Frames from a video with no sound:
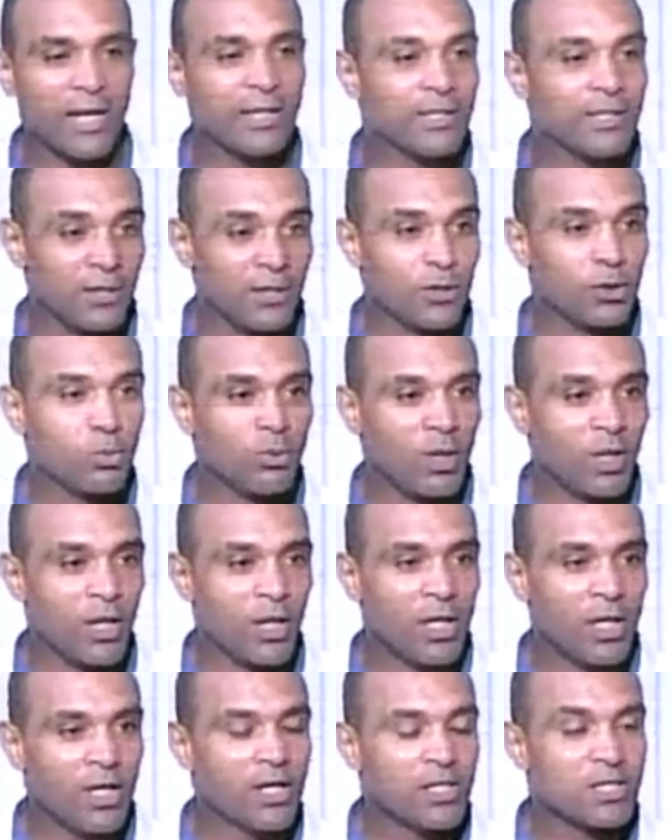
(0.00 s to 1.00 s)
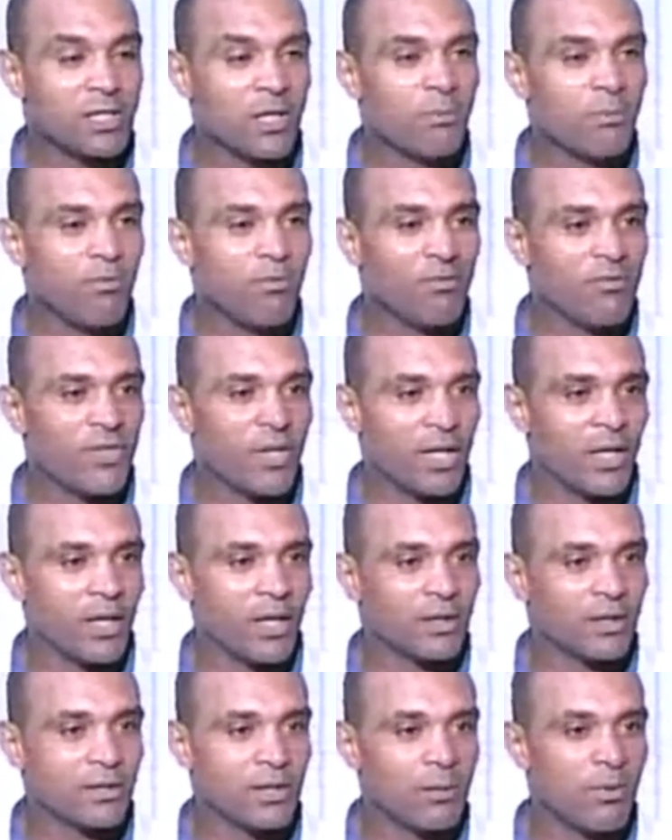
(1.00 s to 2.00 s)
And that's why some of
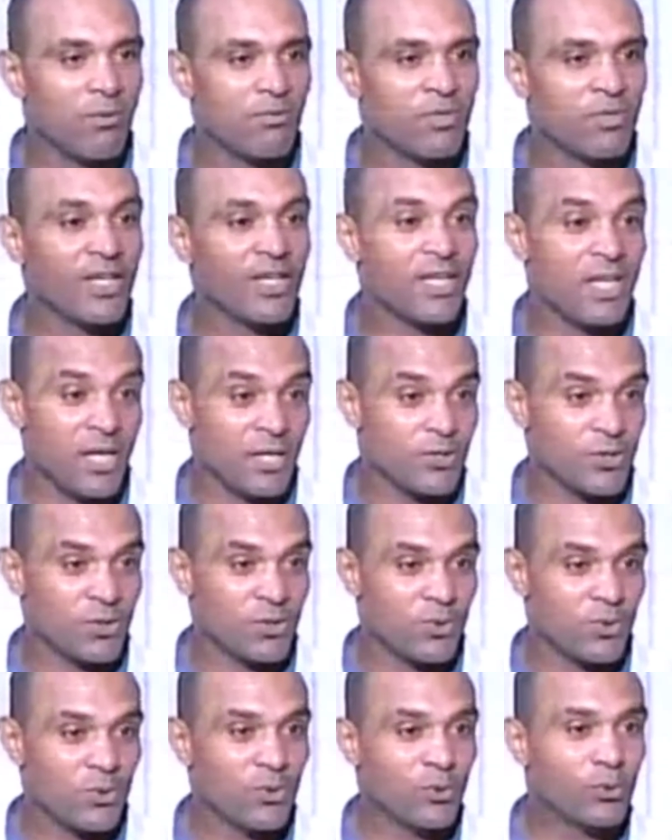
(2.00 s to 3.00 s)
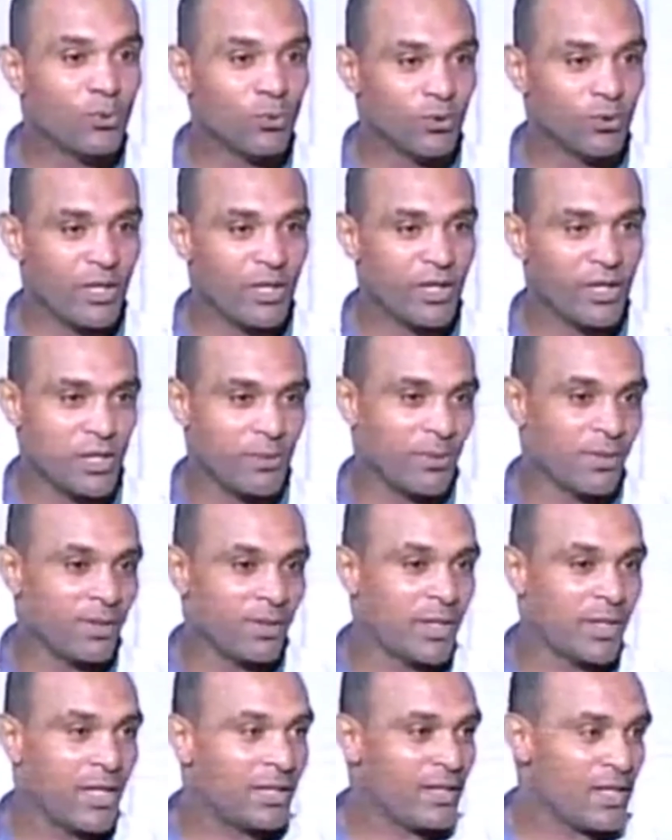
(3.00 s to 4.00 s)
the kings who ruled in
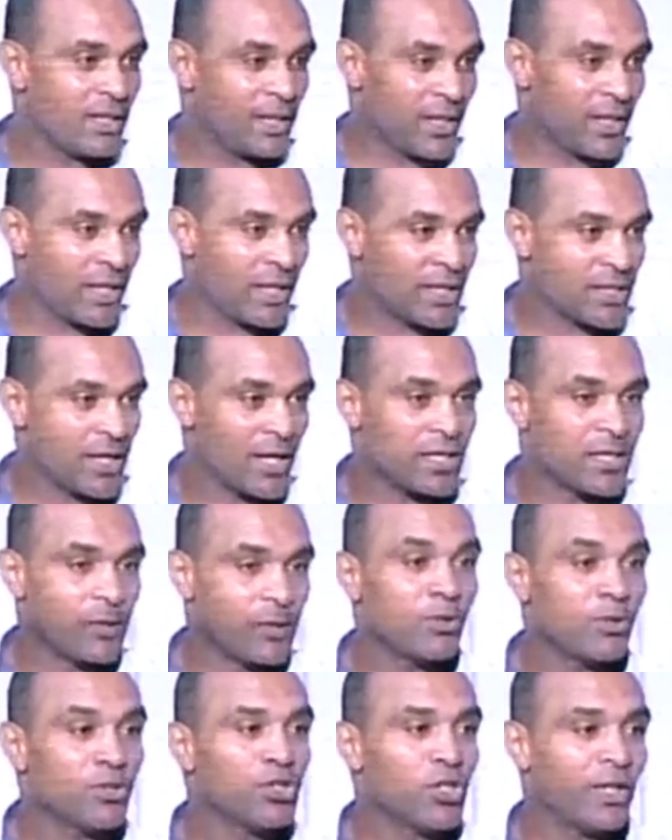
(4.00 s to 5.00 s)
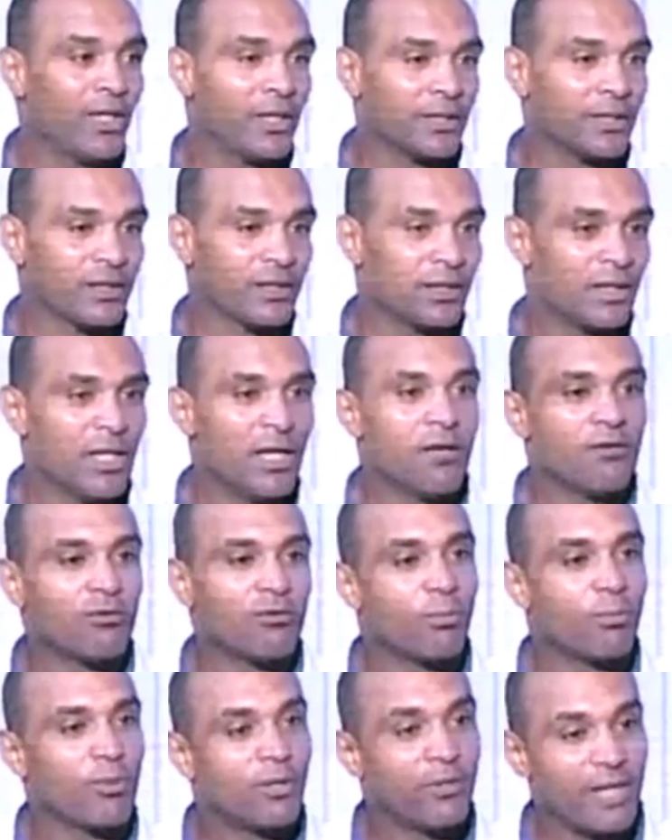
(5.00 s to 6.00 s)
the 18th dynasty, and they were jealous
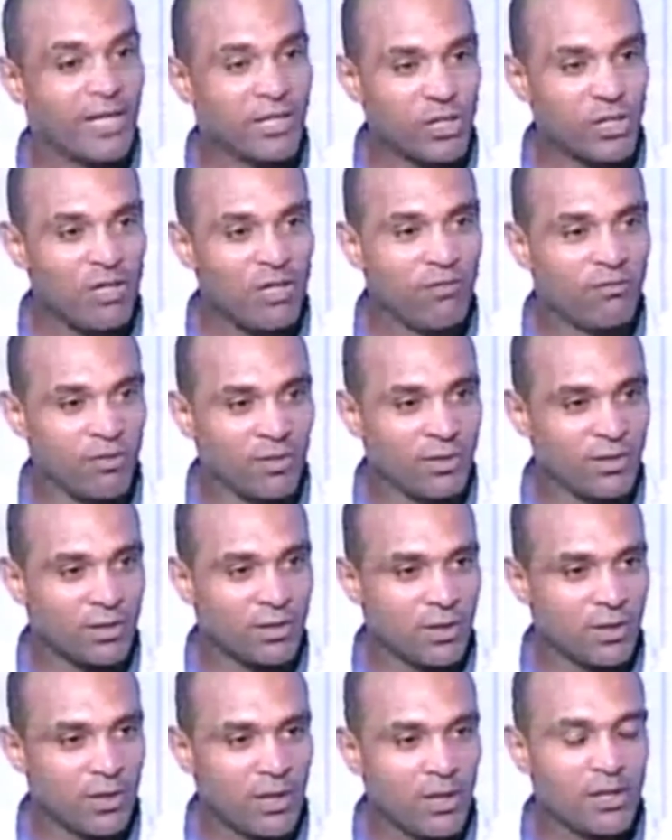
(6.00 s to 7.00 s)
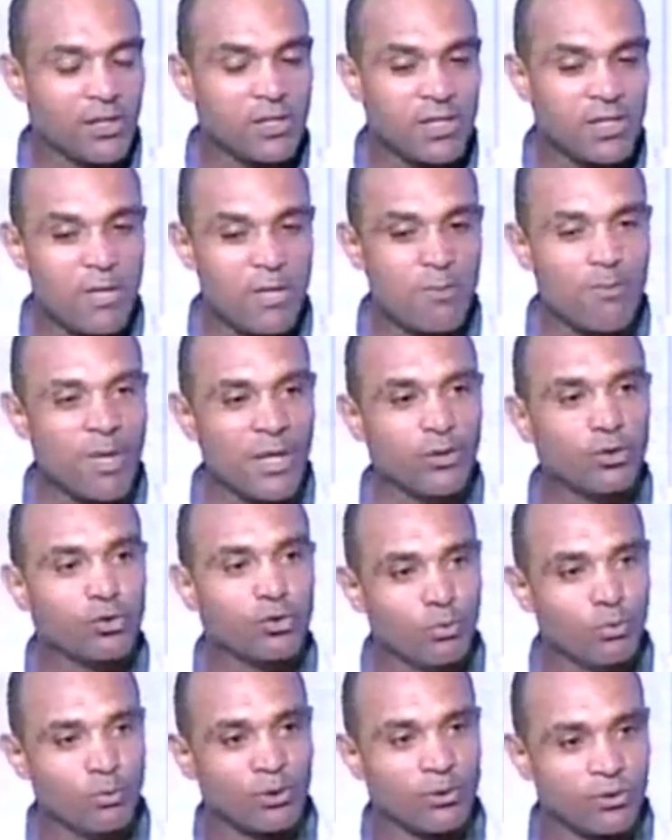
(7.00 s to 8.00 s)
from her achievements, they made
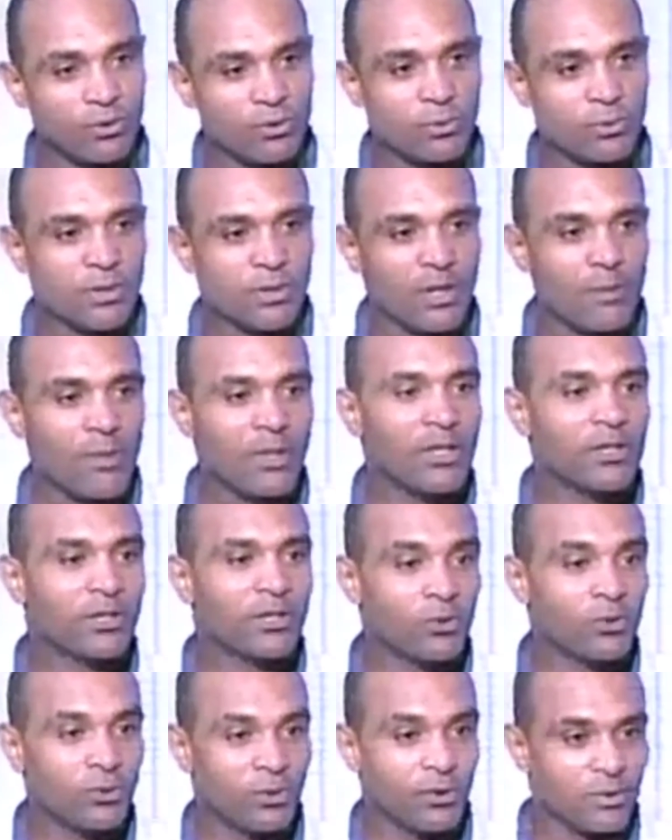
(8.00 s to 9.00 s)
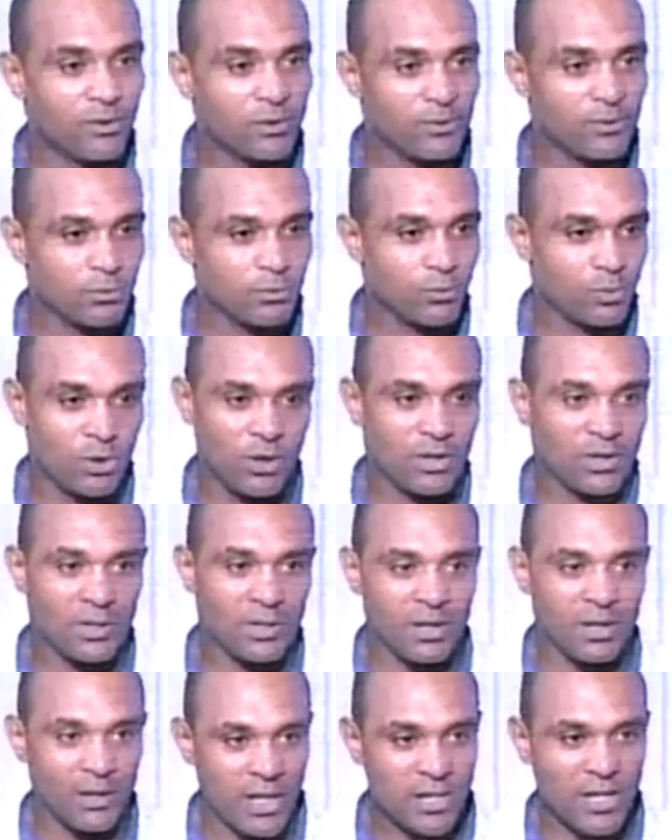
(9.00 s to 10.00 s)
rumors or they made stories, which is
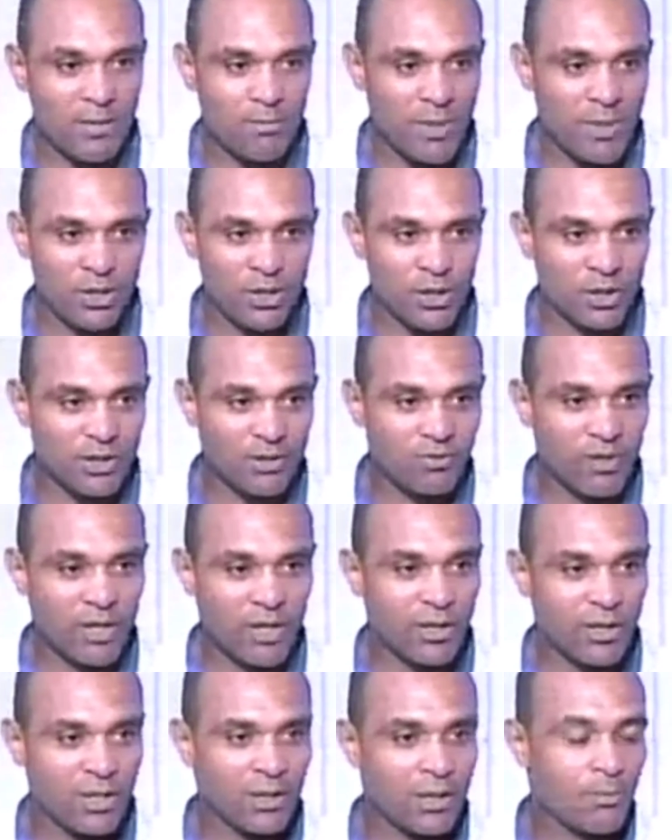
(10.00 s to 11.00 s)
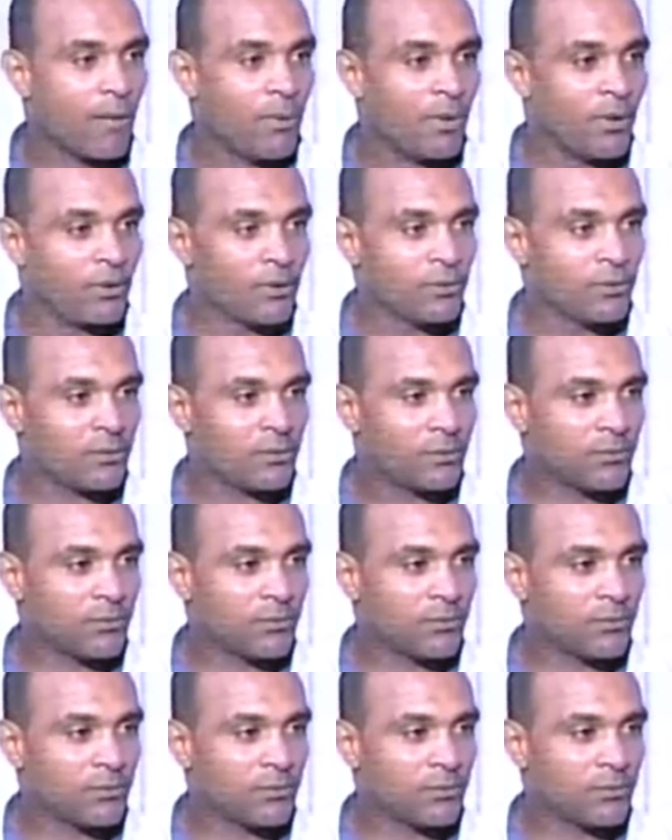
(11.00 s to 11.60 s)
still nothing being justified yet, about